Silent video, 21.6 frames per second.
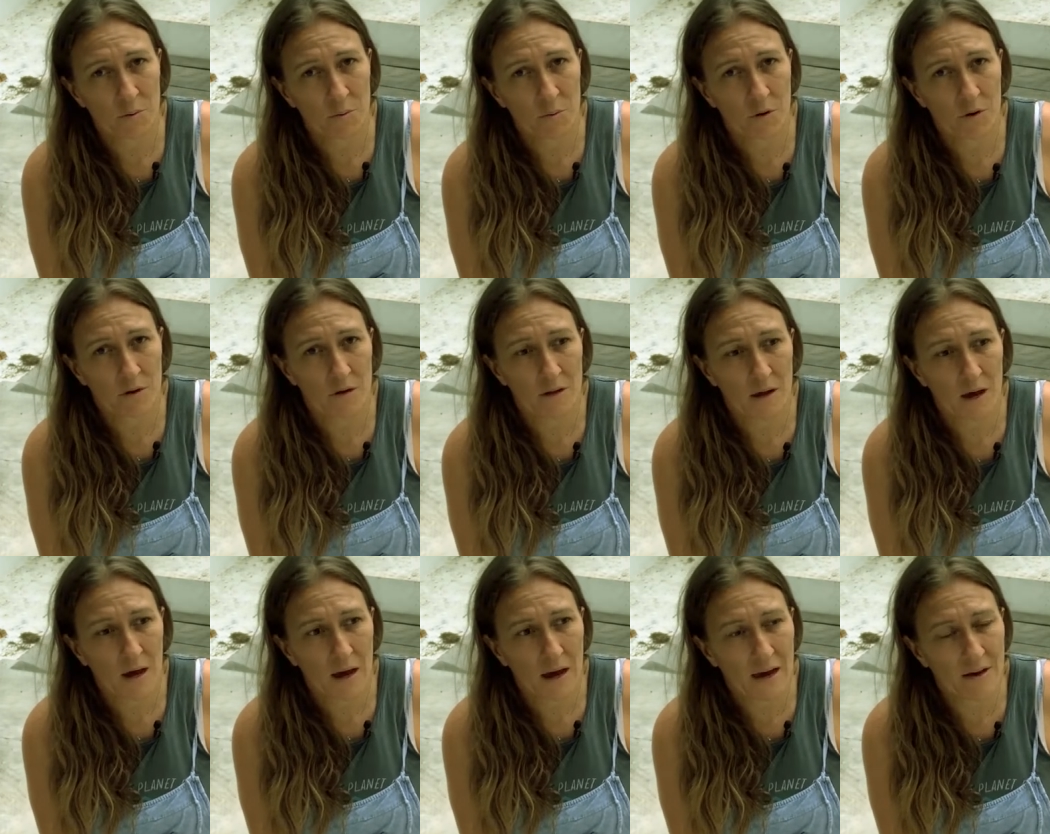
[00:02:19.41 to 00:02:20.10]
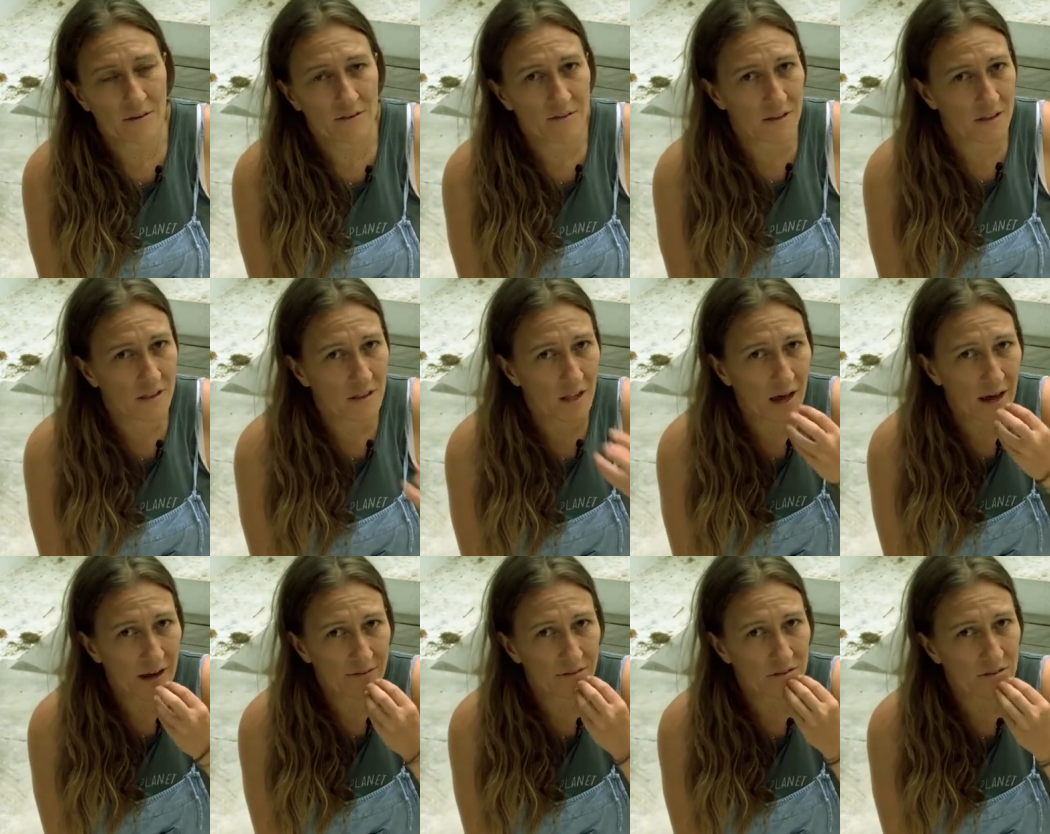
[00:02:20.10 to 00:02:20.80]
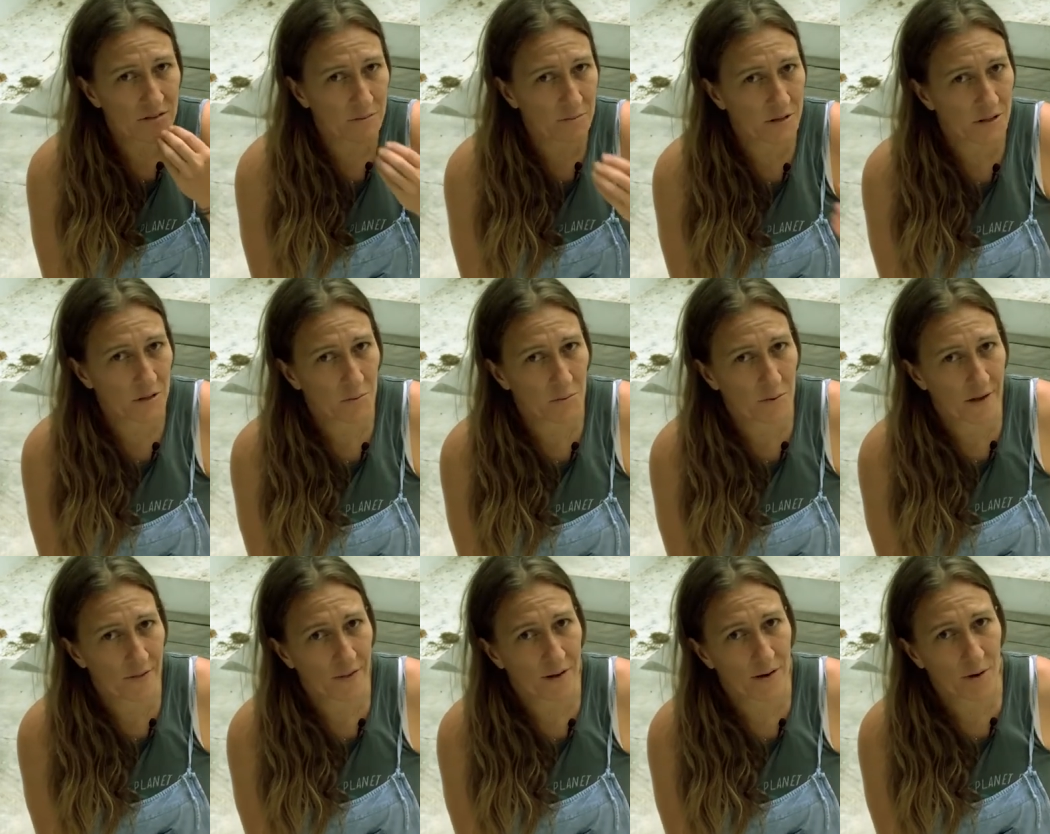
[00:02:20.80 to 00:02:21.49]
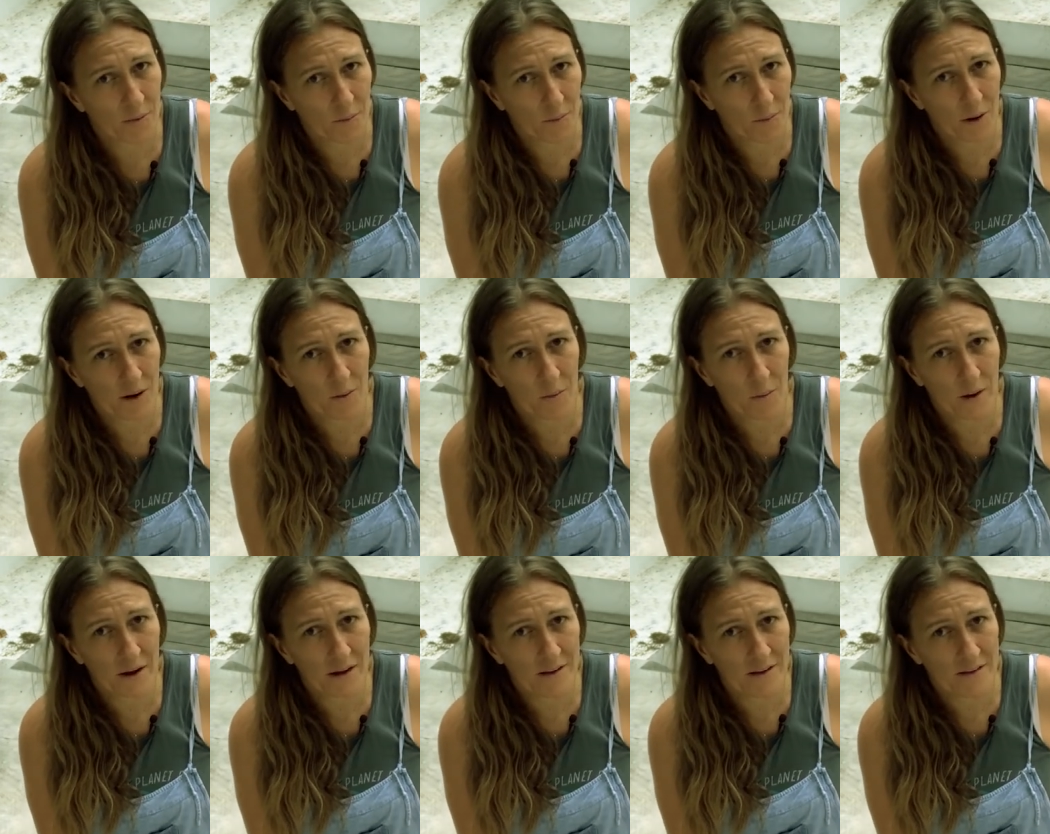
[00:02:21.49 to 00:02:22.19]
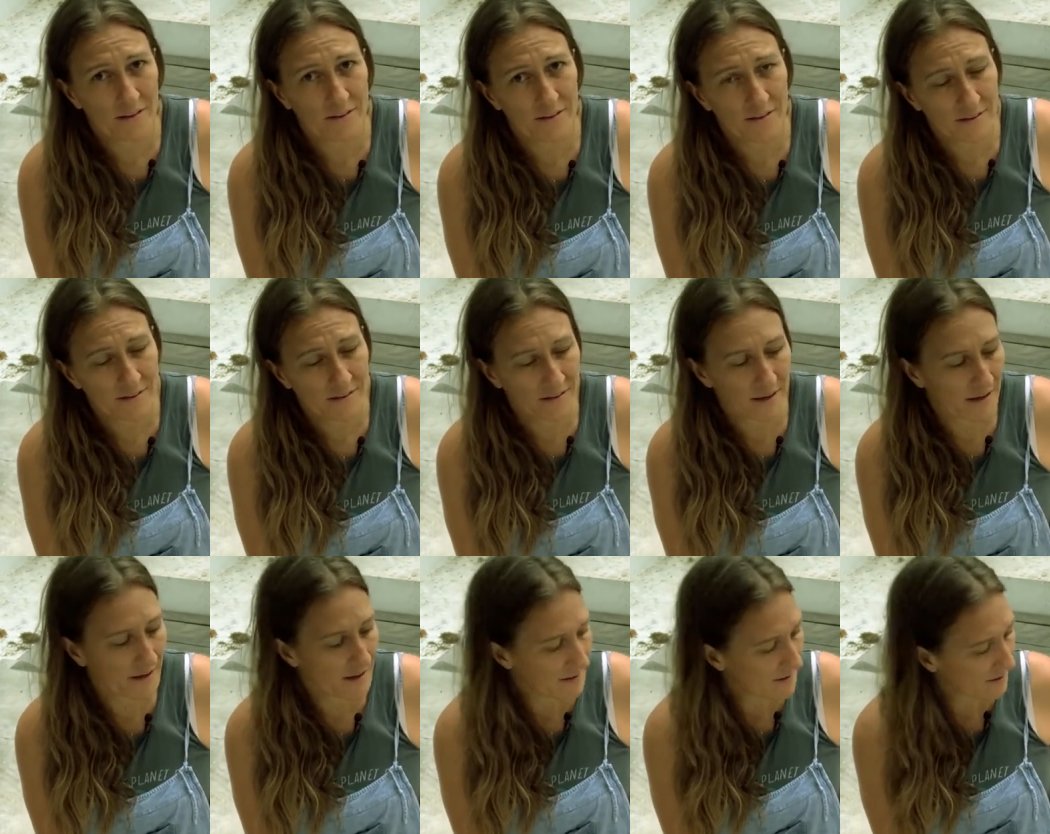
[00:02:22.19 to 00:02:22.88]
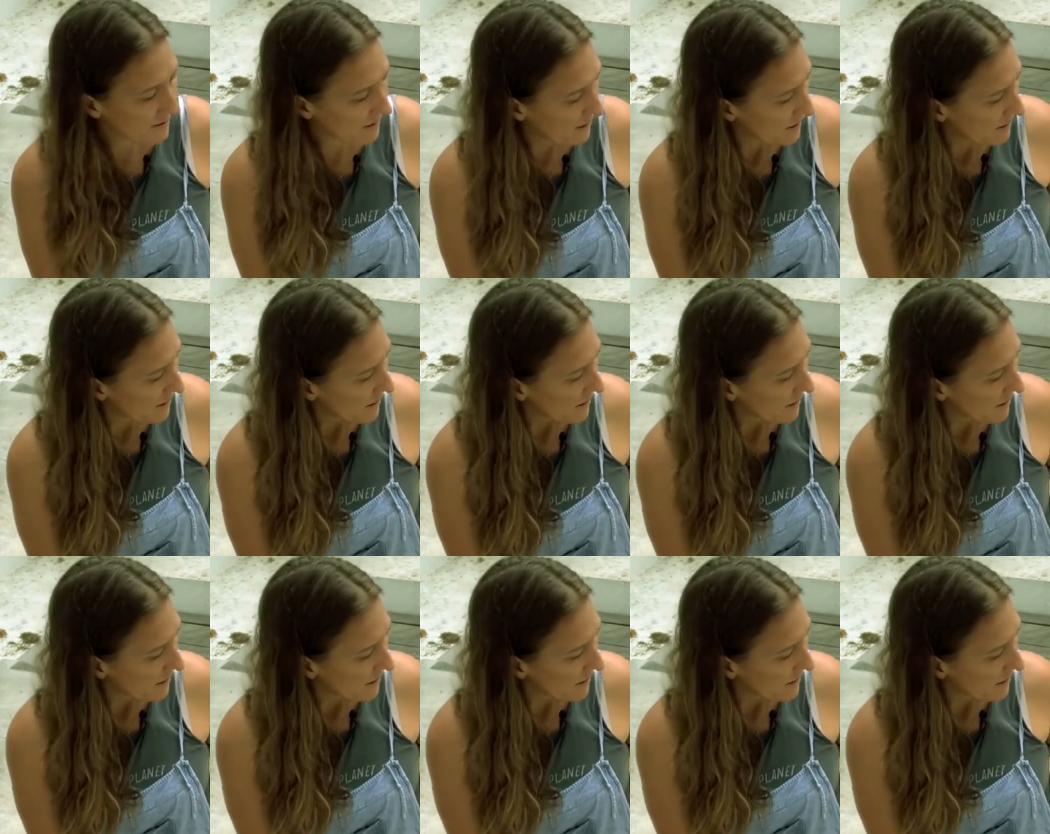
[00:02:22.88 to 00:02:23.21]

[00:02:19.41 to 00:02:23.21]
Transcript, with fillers: We want our saliva to be the one that aw awakens the seeds.